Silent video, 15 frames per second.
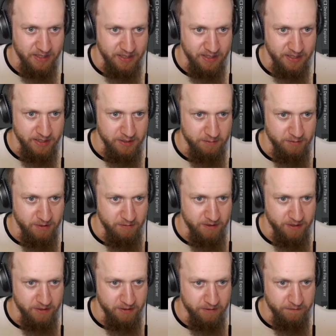it's probably
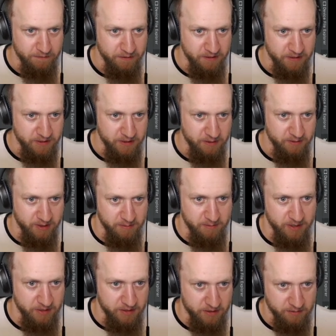not the first time I made
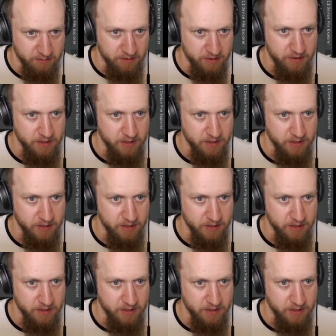this mistake.